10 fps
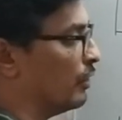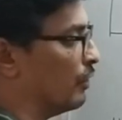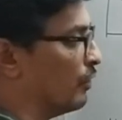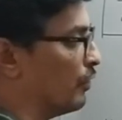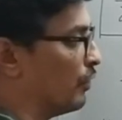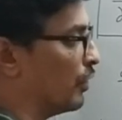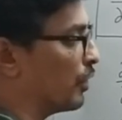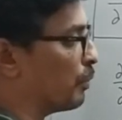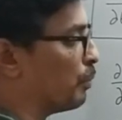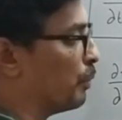for
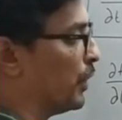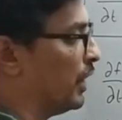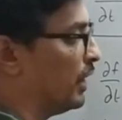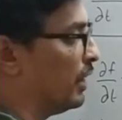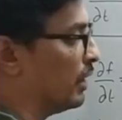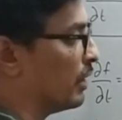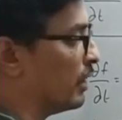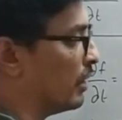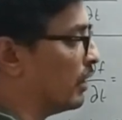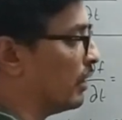P
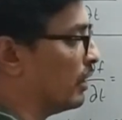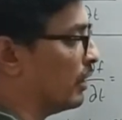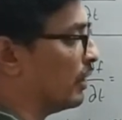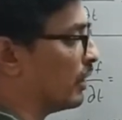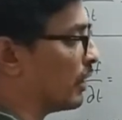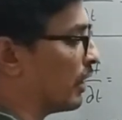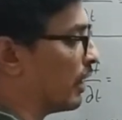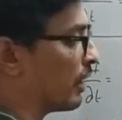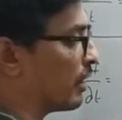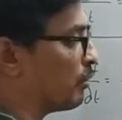greater
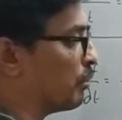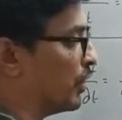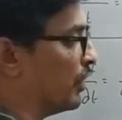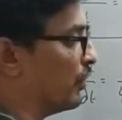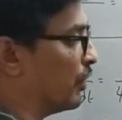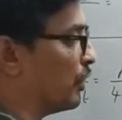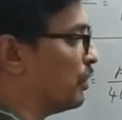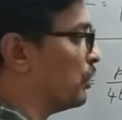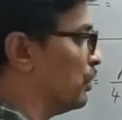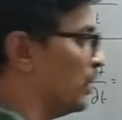than P0,
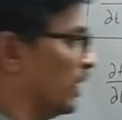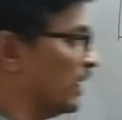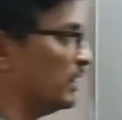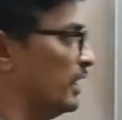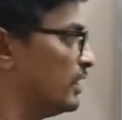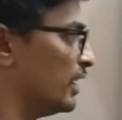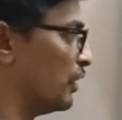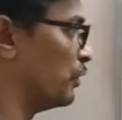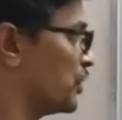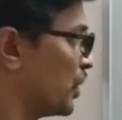this
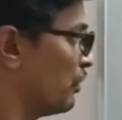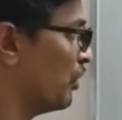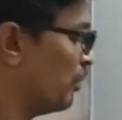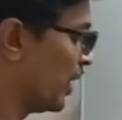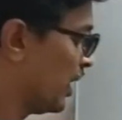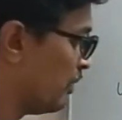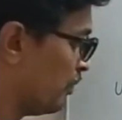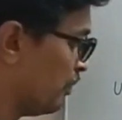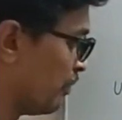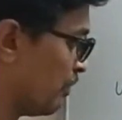equation will become
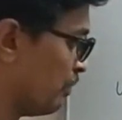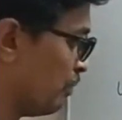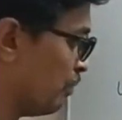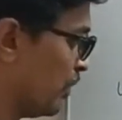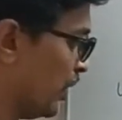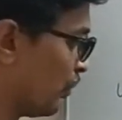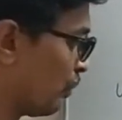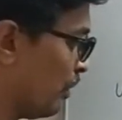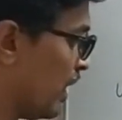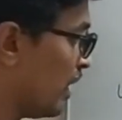P
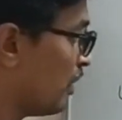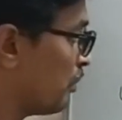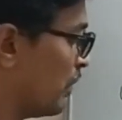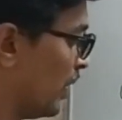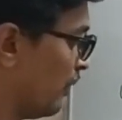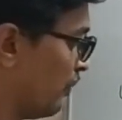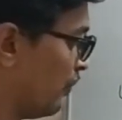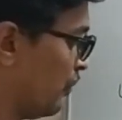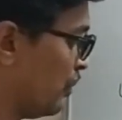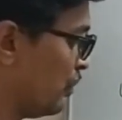square by
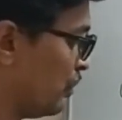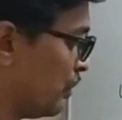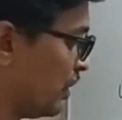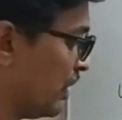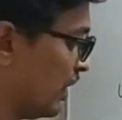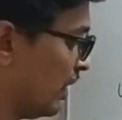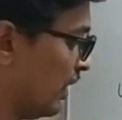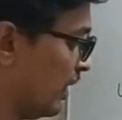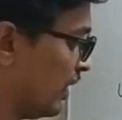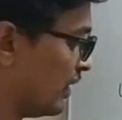4
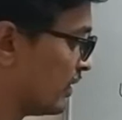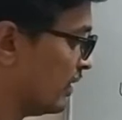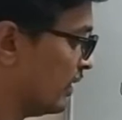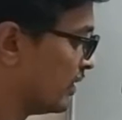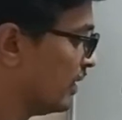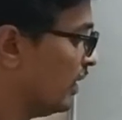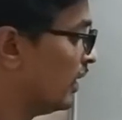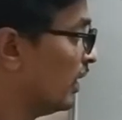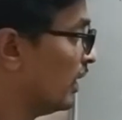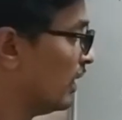TACC
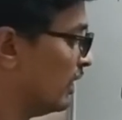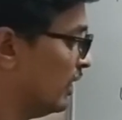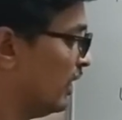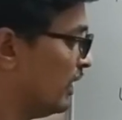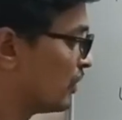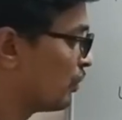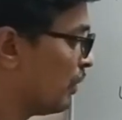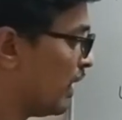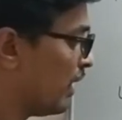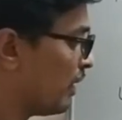d square
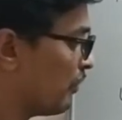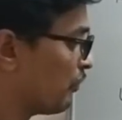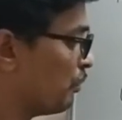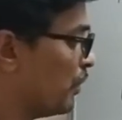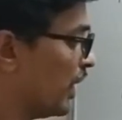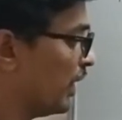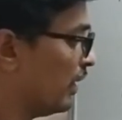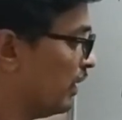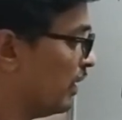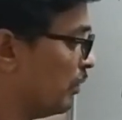F by
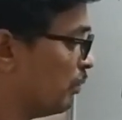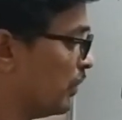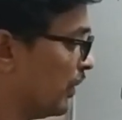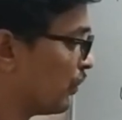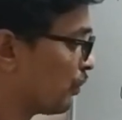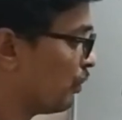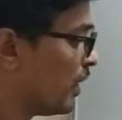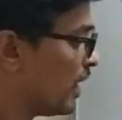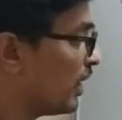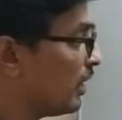dP square